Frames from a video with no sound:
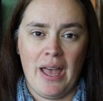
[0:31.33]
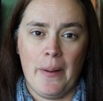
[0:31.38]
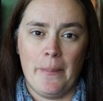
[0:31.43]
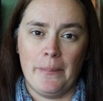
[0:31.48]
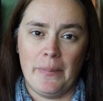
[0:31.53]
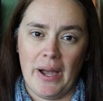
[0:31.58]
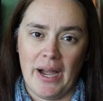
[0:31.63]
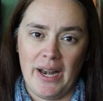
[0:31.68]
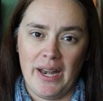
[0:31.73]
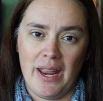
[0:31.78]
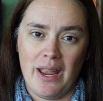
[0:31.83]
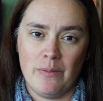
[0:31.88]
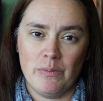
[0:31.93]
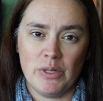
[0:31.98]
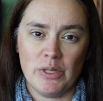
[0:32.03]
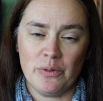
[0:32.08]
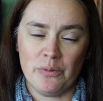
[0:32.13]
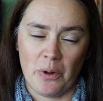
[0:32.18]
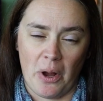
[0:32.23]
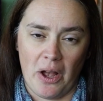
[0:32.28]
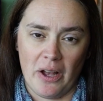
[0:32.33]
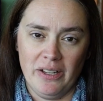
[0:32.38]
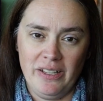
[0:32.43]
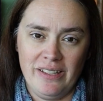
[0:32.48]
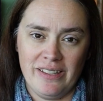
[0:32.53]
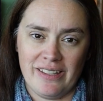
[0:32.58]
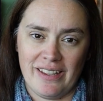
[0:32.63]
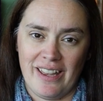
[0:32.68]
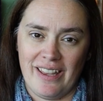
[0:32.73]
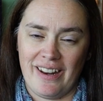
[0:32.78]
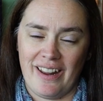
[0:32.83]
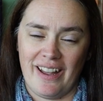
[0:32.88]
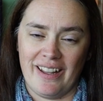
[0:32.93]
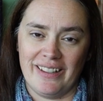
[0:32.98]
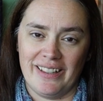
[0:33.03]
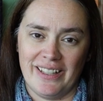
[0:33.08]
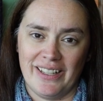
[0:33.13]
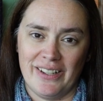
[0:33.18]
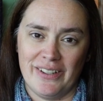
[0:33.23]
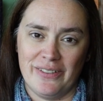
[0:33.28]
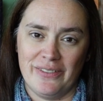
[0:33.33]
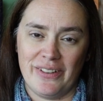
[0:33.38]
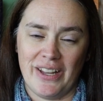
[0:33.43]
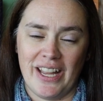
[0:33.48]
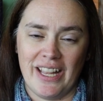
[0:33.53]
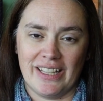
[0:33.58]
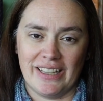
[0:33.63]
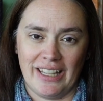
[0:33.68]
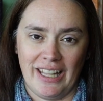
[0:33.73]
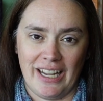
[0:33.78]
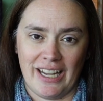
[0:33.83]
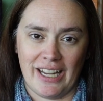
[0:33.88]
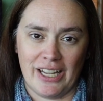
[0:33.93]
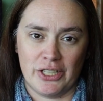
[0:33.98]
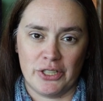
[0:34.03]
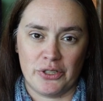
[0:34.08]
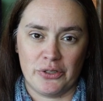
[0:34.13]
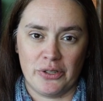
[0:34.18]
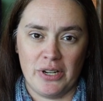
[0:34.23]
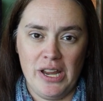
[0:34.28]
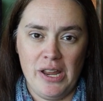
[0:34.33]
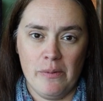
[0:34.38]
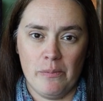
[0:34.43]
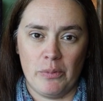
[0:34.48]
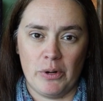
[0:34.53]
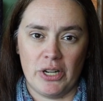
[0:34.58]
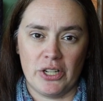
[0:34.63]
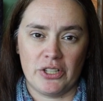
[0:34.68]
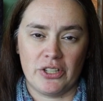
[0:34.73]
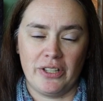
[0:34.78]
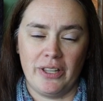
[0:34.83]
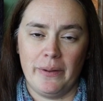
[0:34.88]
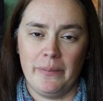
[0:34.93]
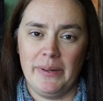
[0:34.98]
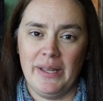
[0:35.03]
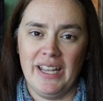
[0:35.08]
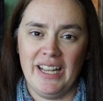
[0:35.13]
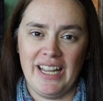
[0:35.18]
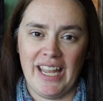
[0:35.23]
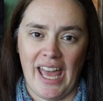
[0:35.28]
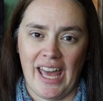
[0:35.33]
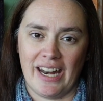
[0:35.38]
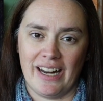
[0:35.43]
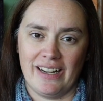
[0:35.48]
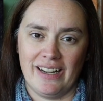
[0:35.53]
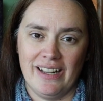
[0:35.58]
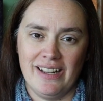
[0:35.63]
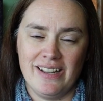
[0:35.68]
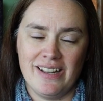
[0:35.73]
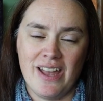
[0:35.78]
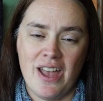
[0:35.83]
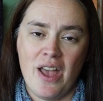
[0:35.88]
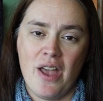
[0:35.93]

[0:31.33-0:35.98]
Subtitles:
My name is Roz and I live in Lake Country, British Columbia, Canada,